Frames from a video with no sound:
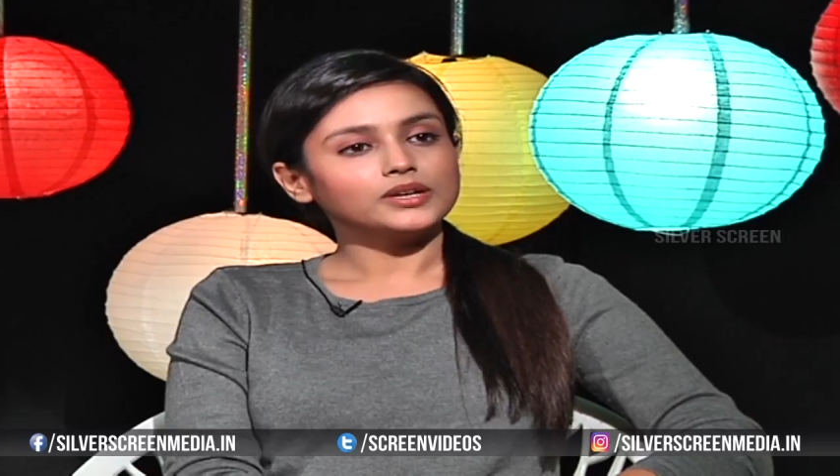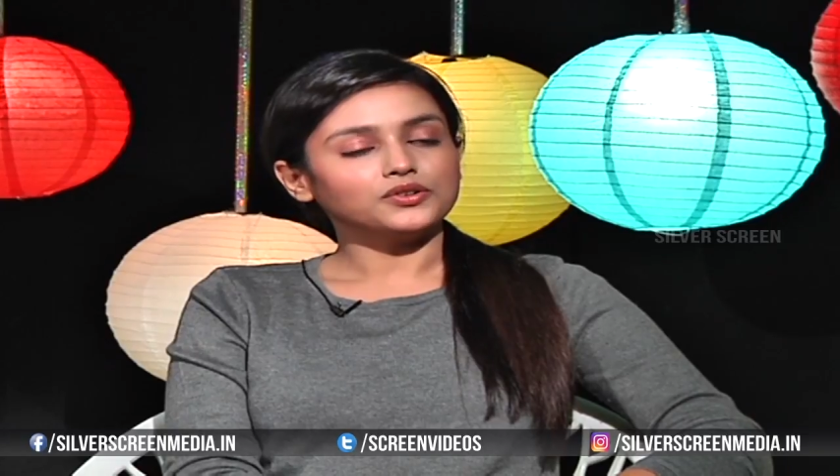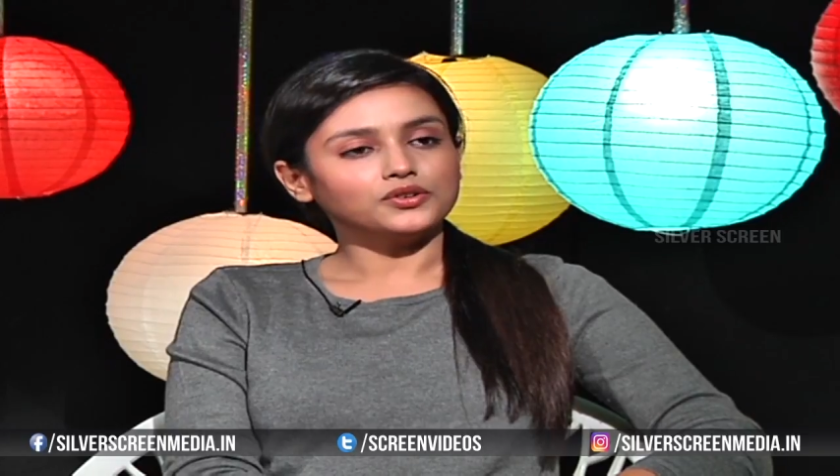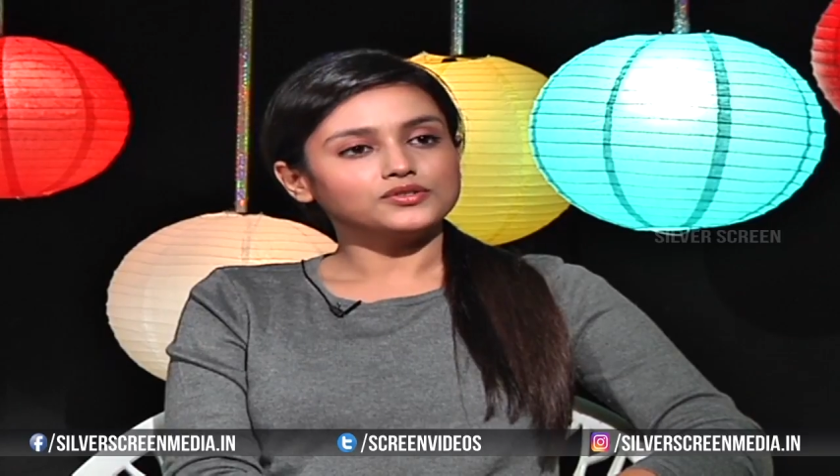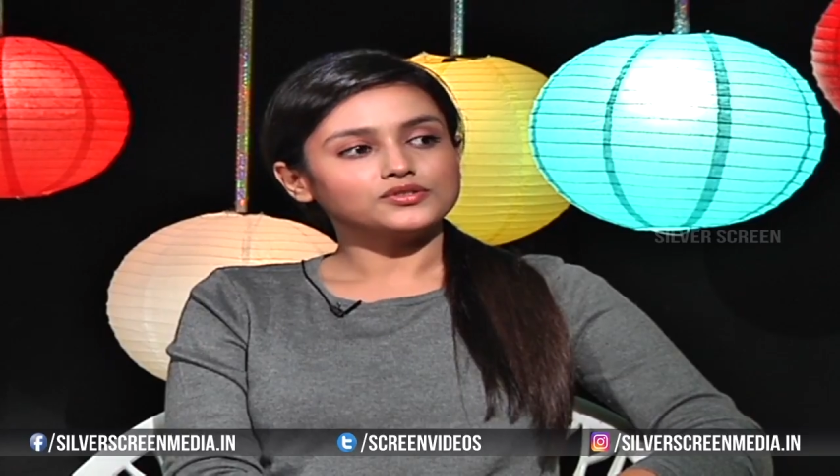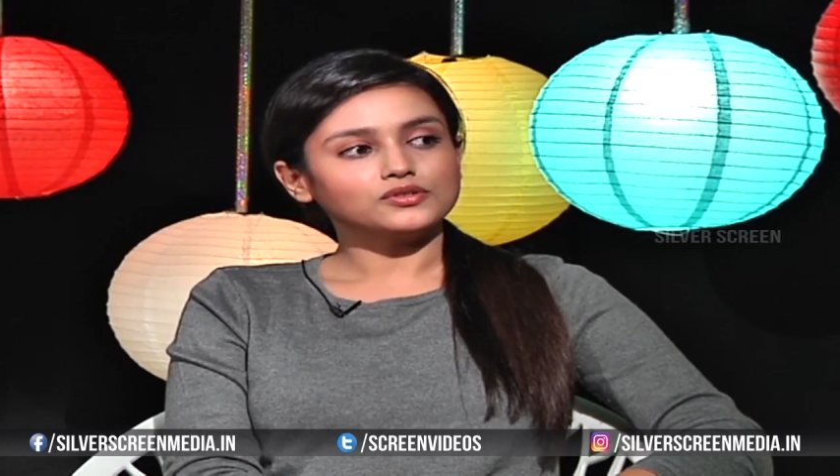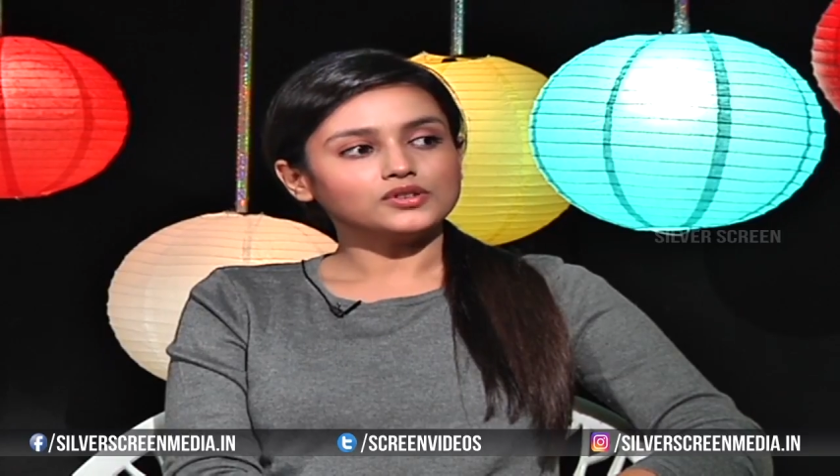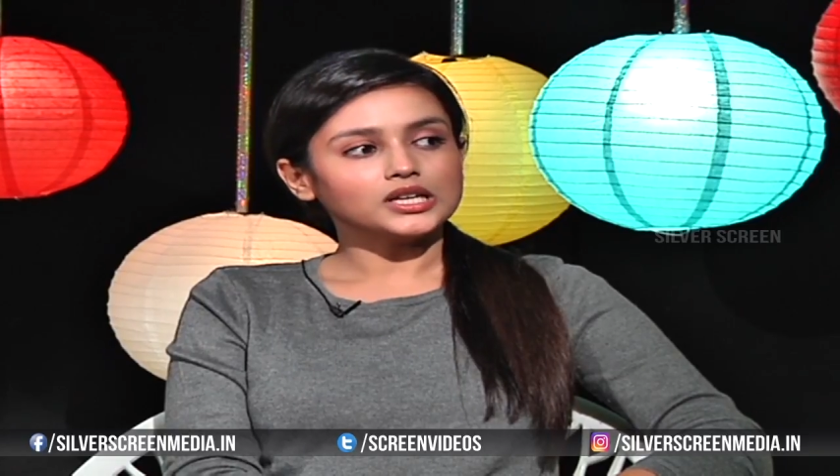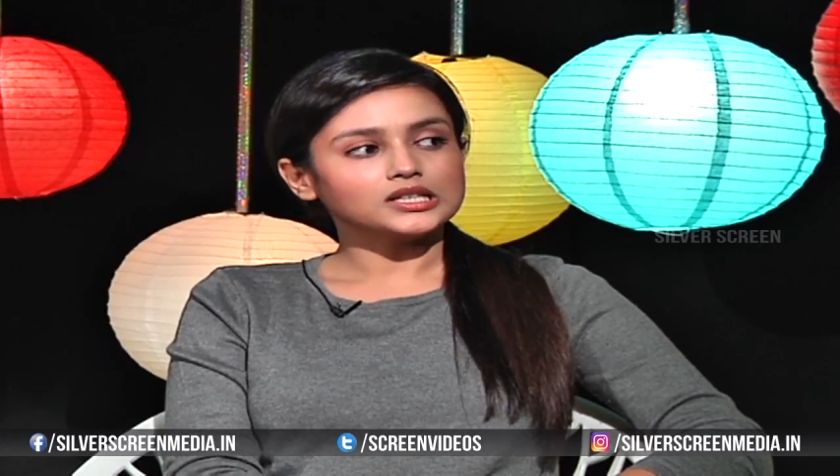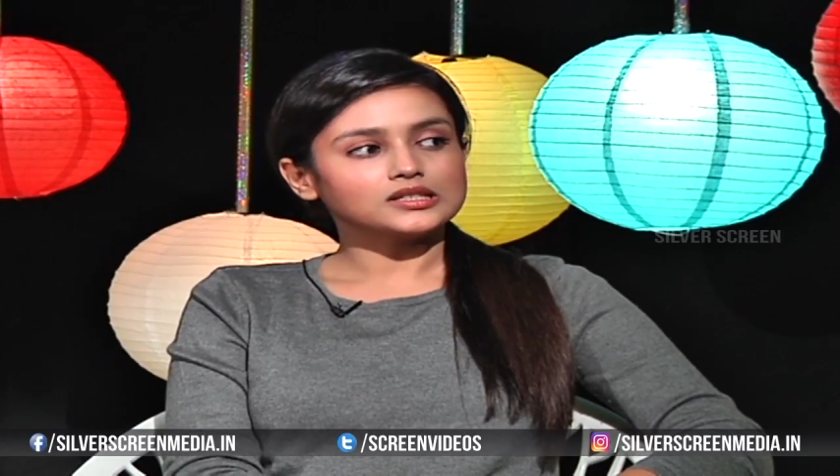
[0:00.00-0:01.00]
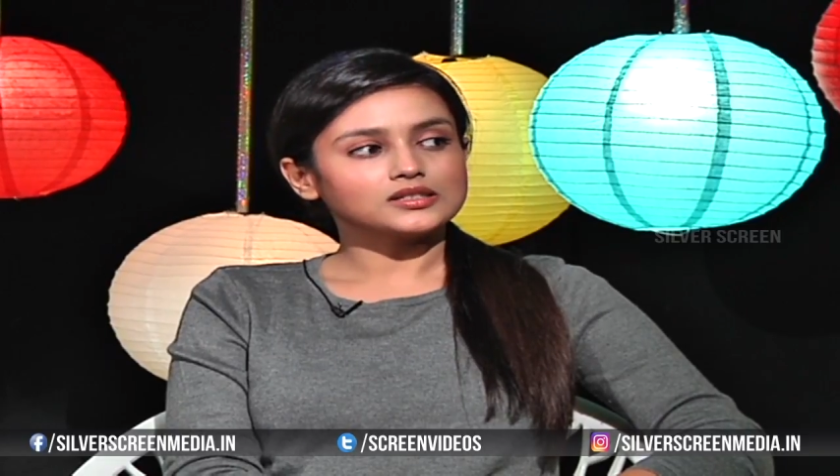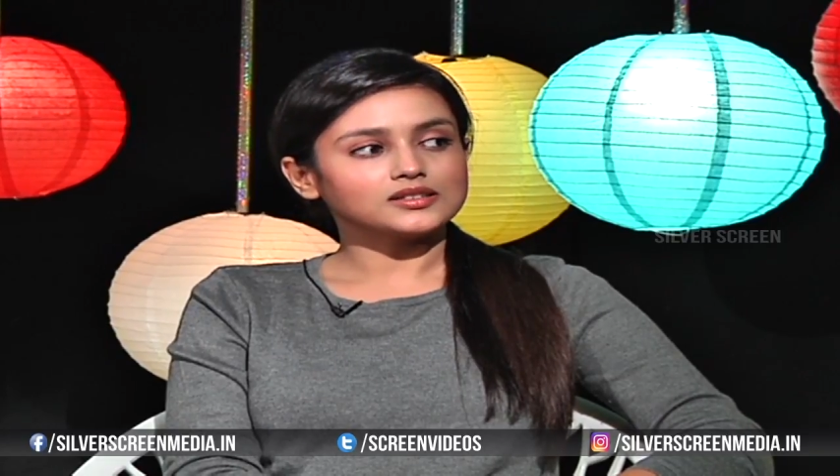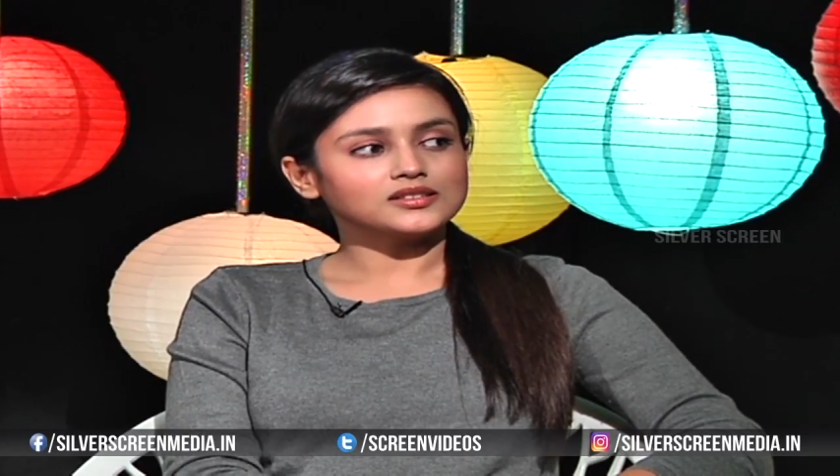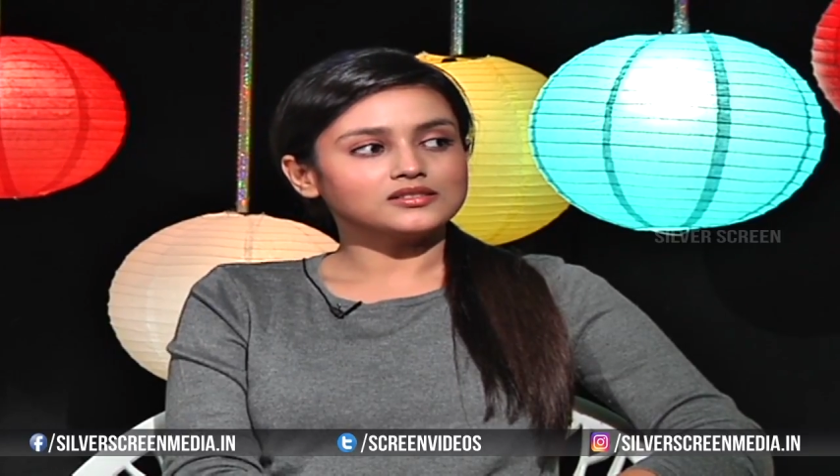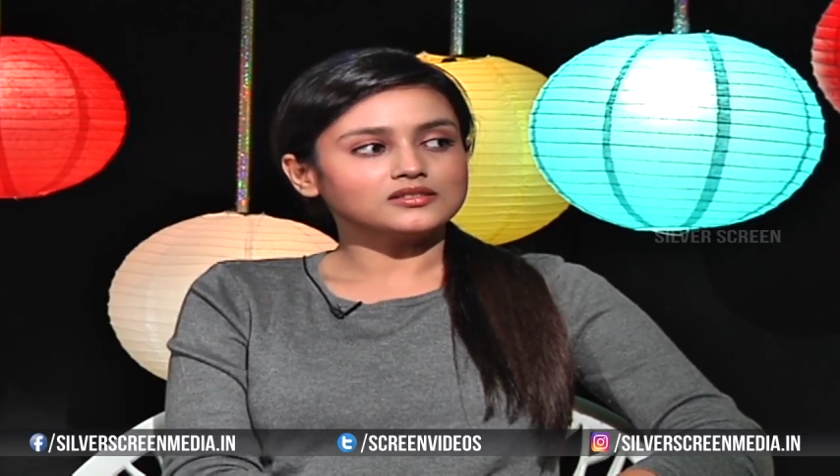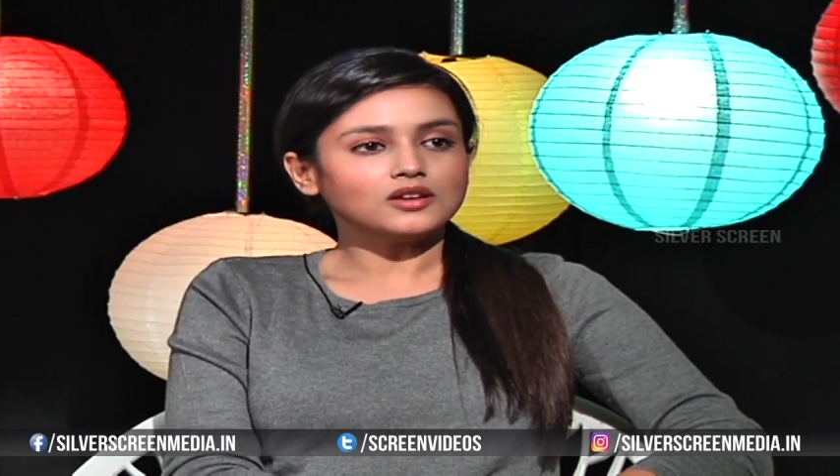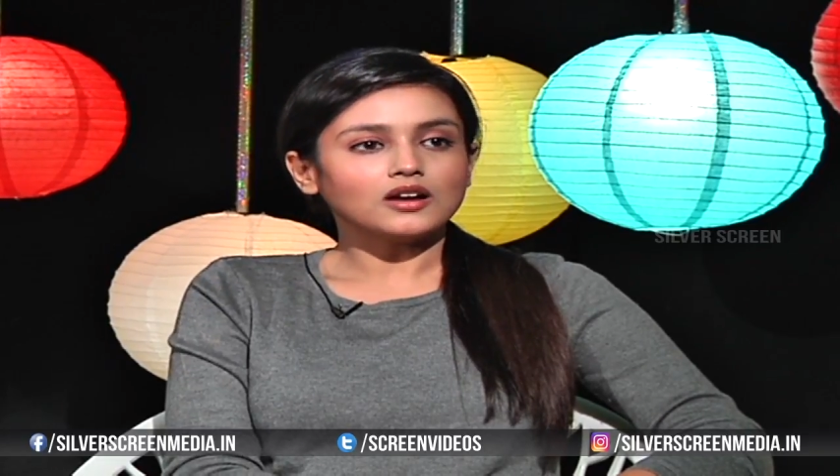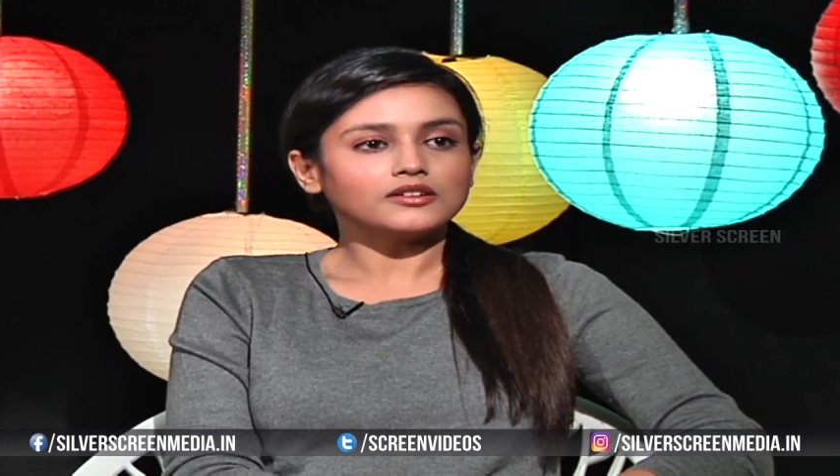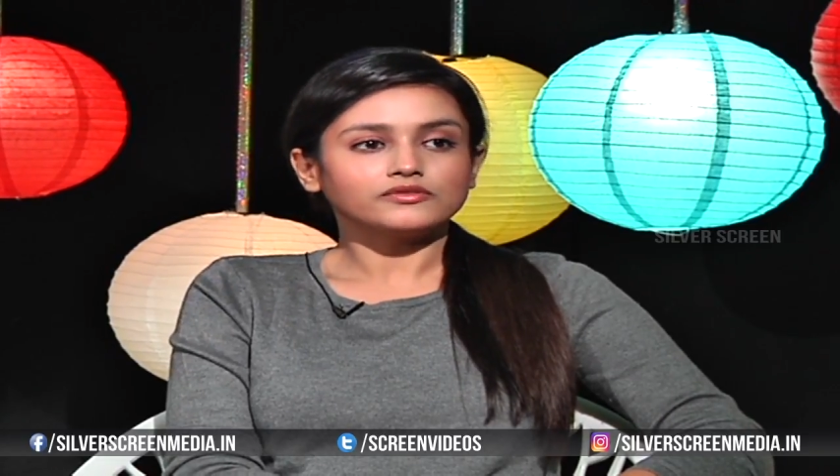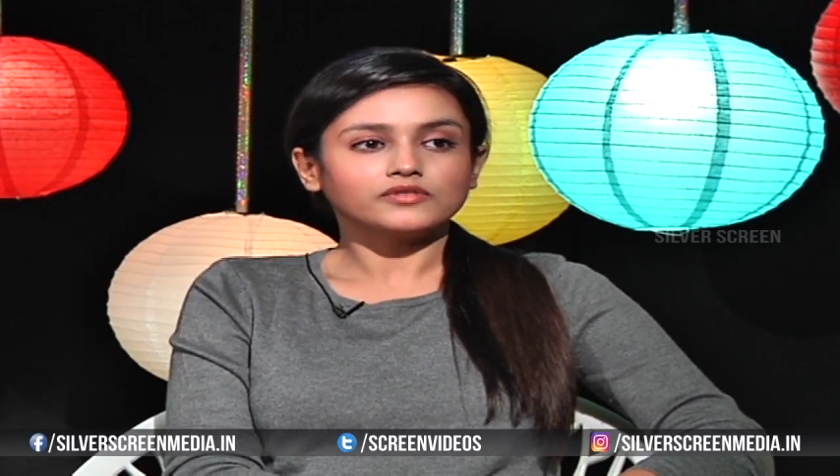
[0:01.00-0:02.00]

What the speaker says: And also it's not a